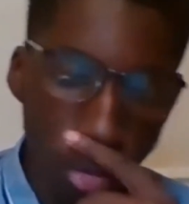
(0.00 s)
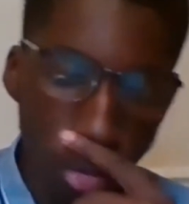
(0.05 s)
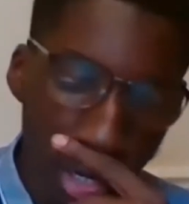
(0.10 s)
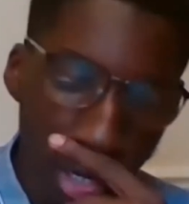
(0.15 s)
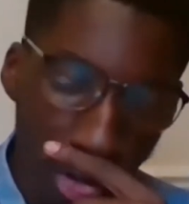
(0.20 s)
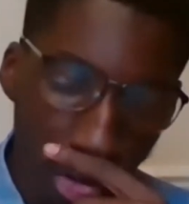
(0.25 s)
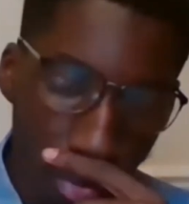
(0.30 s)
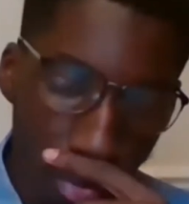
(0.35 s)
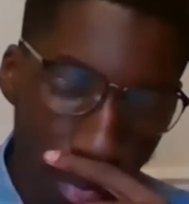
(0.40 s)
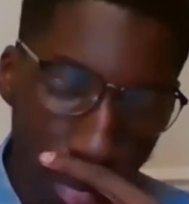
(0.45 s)

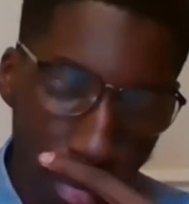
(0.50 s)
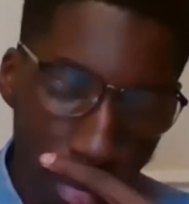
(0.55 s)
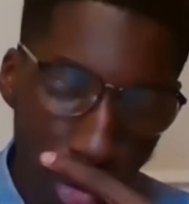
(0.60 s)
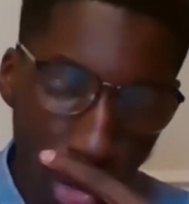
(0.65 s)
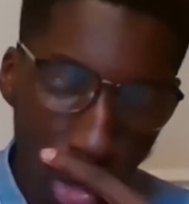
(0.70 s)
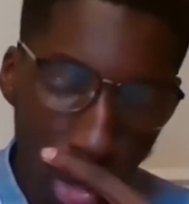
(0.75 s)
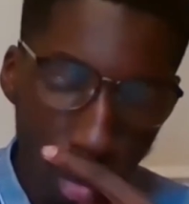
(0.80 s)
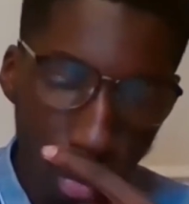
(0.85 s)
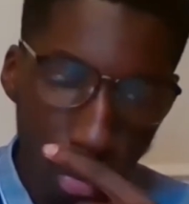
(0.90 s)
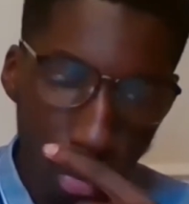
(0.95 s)
I remember a
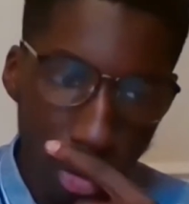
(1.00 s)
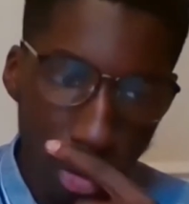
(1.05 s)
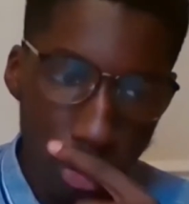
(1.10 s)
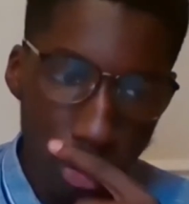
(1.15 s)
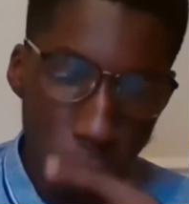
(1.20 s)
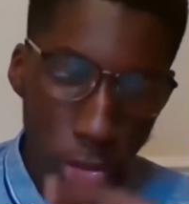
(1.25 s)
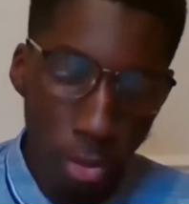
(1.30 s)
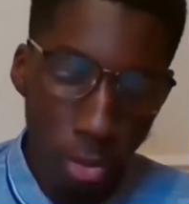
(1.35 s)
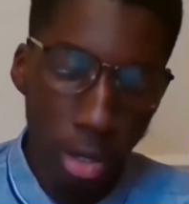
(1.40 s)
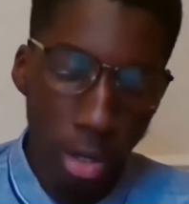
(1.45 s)
couple of years
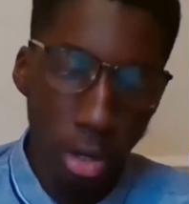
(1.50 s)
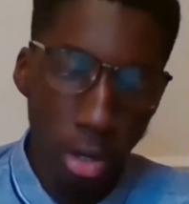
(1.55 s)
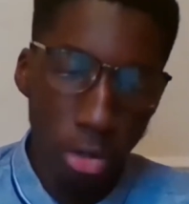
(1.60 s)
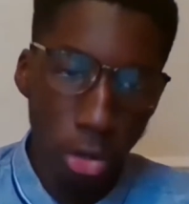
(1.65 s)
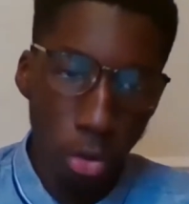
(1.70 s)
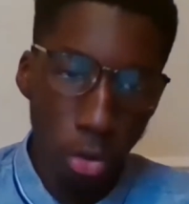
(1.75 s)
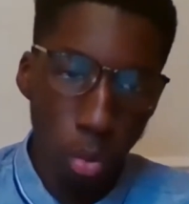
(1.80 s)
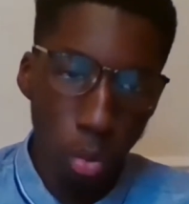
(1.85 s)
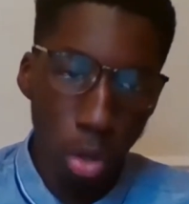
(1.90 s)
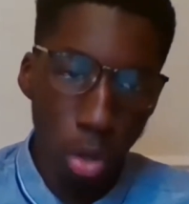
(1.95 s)
ago, I heard a
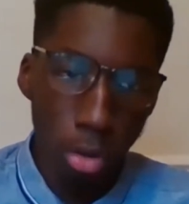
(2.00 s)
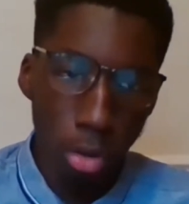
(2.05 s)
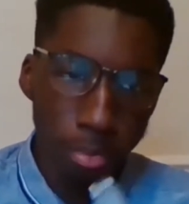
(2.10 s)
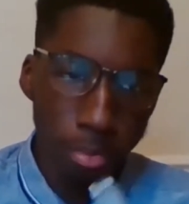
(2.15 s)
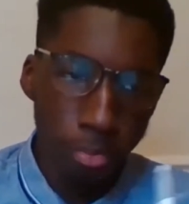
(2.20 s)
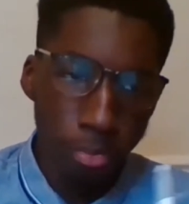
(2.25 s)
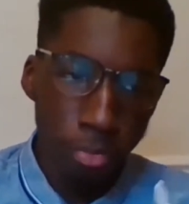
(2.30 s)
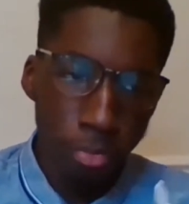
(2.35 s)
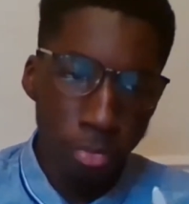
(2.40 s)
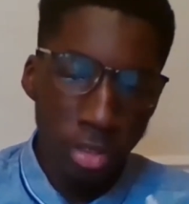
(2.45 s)
quote,
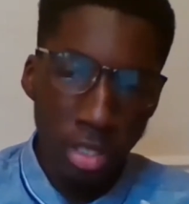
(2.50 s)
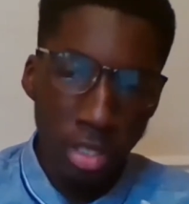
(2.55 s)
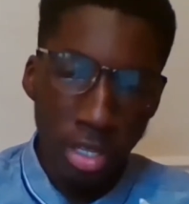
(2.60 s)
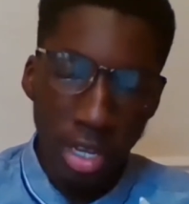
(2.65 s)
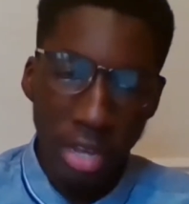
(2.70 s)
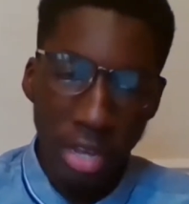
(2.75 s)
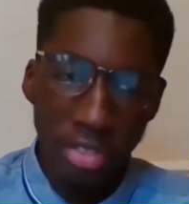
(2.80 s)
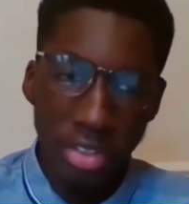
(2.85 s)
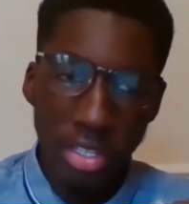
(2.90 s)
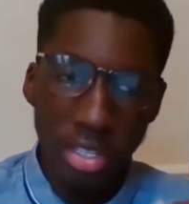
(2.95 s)

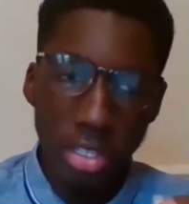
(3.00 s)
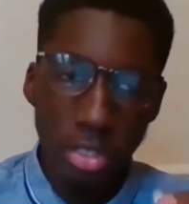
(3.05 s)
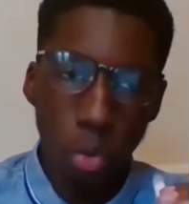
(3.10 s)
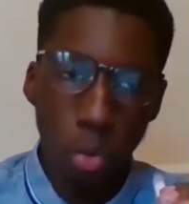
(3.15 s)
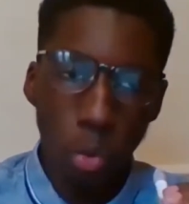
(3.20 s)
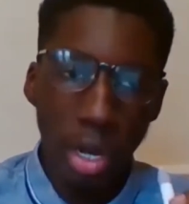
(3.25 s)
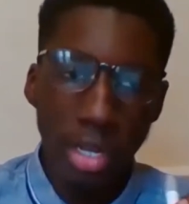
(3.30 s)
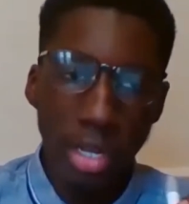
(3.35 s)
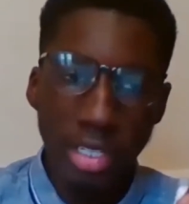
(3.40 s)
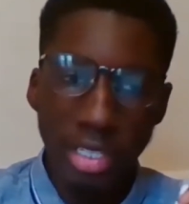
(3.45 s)
and this is
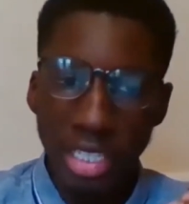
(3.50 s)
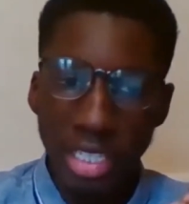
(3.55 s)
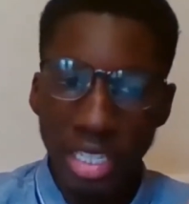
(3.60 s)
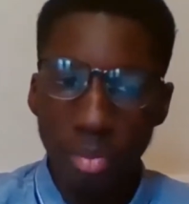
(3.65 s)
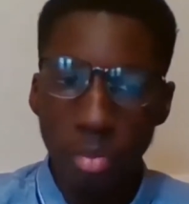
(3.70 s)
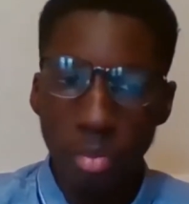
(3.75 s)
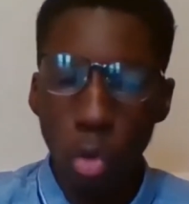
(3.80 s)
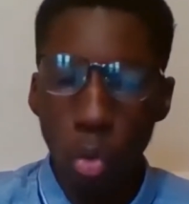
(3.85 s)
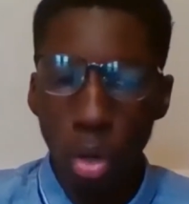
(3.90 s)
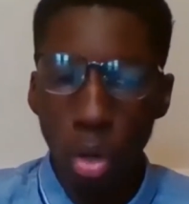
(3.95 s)
quite a
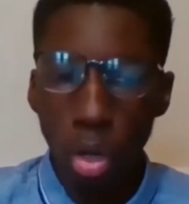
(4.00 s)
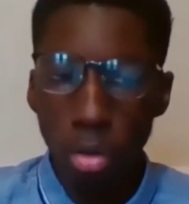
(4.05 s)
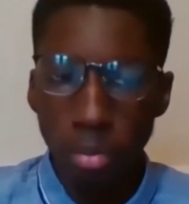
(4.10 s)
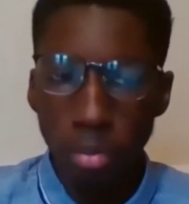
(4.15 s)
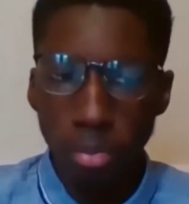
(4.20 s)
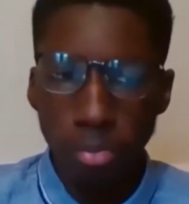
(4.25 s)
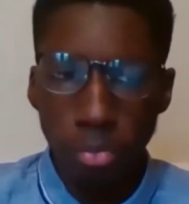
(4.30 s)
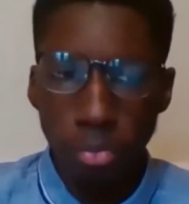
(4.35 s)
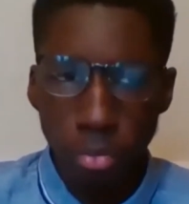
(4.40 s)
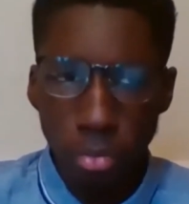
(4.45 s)
deep quote.
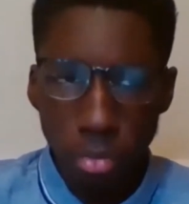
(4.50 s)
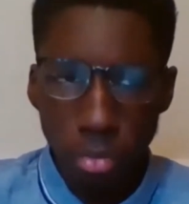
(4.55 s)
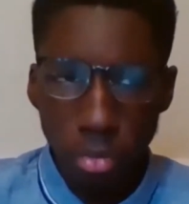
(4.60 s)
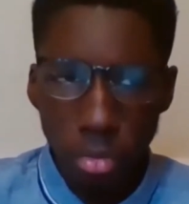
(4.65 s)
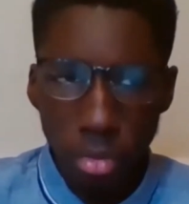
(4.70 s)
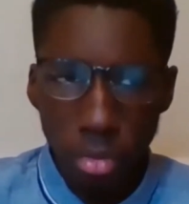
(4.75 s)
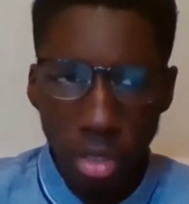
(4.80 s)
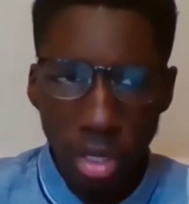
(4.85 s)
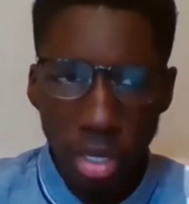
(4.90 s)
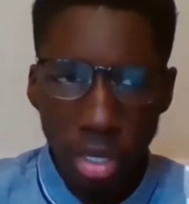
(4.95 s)

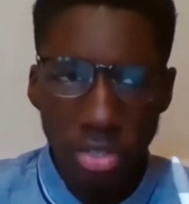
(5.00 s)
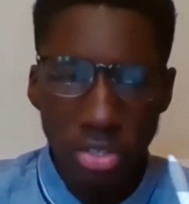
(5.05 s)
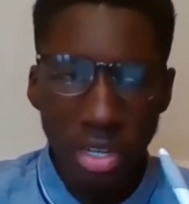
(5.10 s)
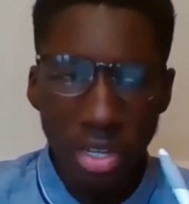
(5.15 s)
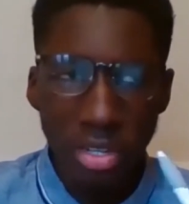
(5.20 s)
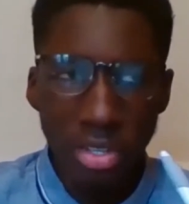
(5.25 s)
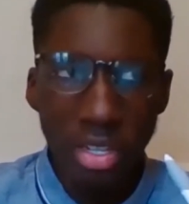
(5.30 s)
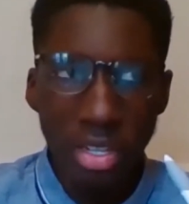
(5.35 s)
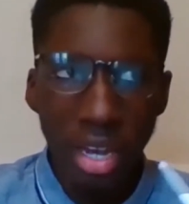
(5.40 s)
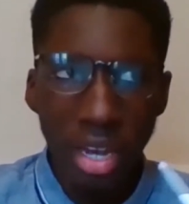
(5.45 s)
It
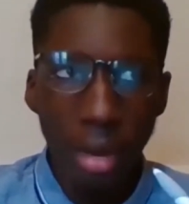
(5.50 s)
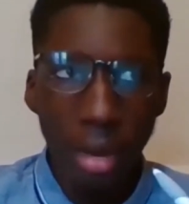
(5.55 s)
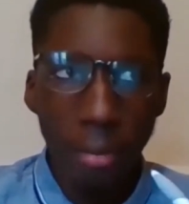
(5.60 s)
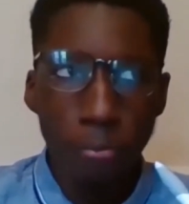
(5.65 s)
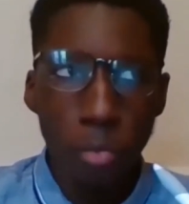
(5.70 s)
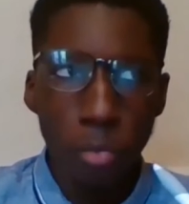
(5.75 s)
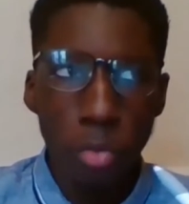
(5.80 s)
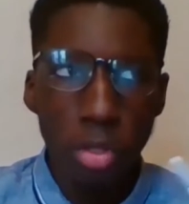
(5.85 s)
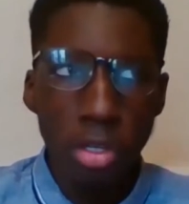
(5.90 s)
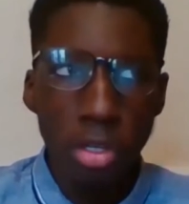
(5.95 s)
said that
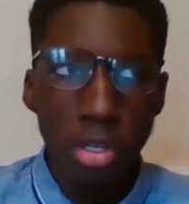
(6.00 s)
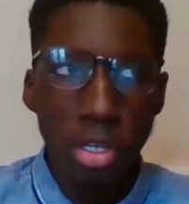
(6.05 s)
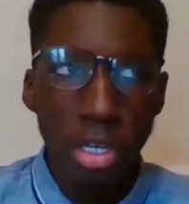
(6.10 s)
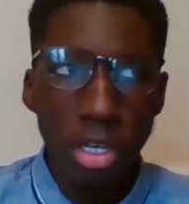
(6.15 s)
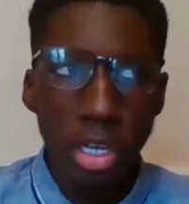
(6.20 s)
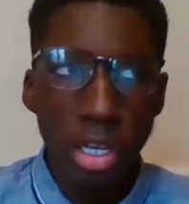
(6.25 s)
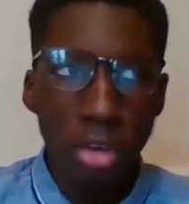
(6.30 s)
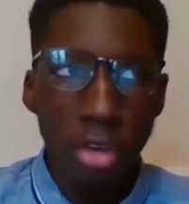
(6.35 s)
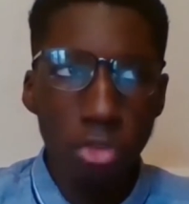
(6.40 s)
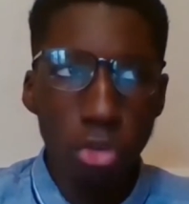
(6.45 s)

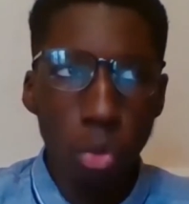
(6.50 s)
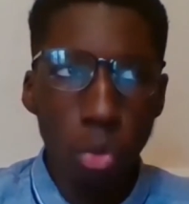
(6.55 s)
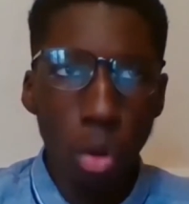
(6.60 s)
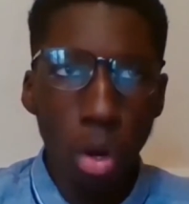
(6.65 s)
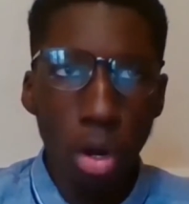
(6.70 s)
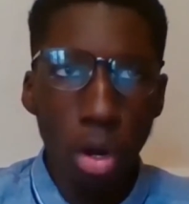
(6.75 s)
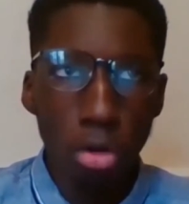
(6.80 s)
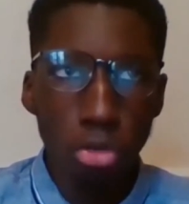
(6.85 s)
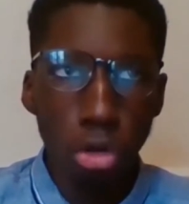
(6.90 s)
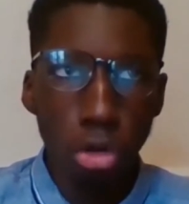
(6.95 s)
if you
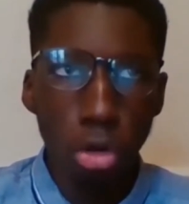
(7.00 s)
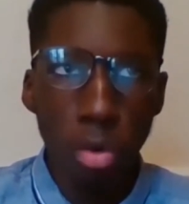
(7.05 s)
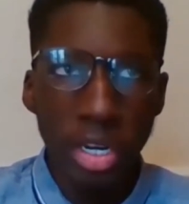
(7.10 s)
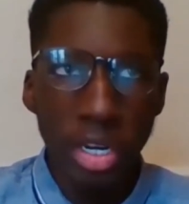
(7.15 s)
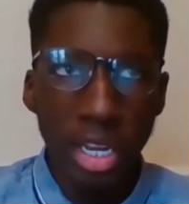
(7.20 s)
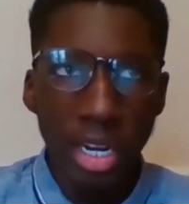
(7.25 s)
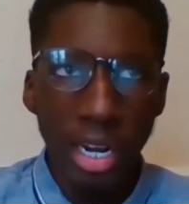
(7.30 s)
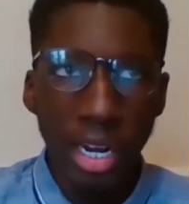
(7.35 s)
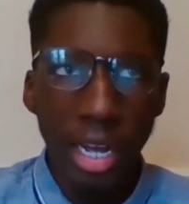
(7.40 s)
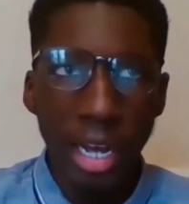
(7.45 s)
aren't growing
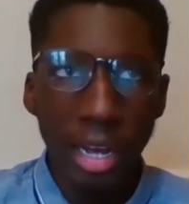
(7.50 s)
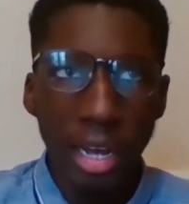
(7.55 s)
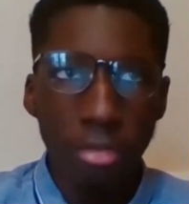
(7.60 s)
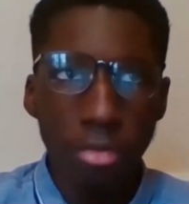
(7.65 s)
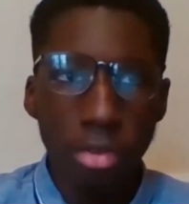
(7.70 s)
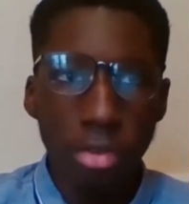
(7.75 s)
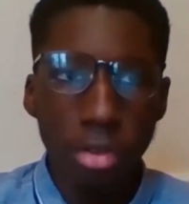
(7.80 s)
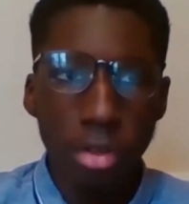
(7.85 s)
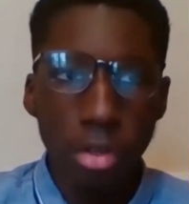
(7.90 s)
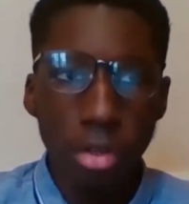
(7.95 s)
in
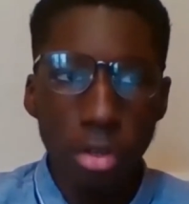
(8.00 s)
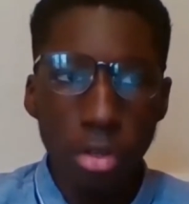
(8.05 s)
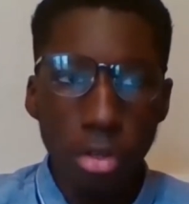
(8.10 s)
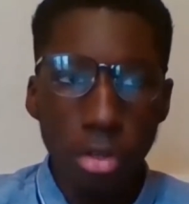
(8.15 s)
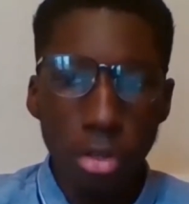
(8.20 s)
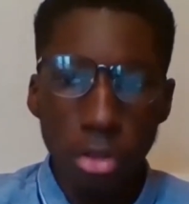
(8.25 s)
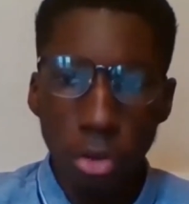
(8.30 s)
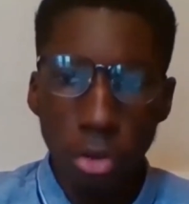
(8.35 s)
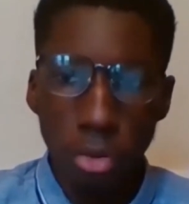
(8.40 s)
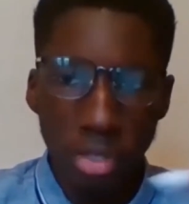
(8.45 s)
life,
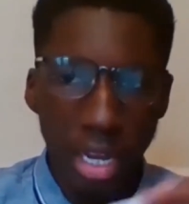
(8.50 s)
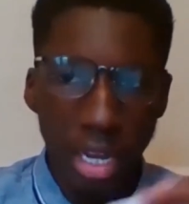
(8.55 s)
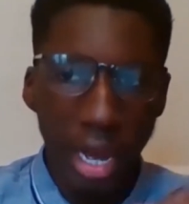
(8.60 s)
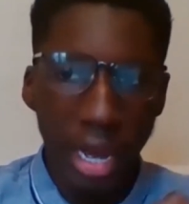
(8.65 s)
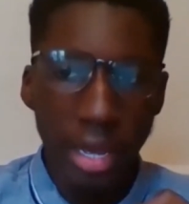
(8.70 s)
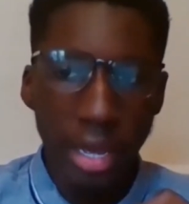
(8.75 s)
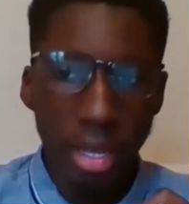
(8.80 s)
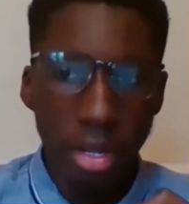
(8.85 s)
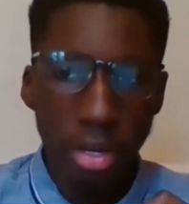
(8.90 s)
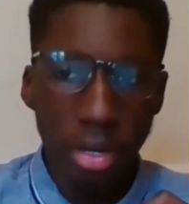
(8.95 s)
you're
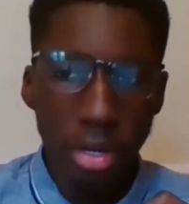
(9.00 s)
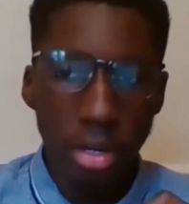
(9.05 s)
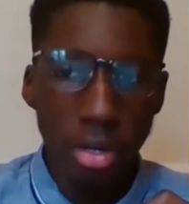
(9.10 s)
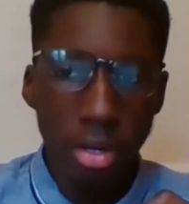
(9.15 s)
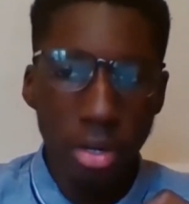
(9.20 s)
dying.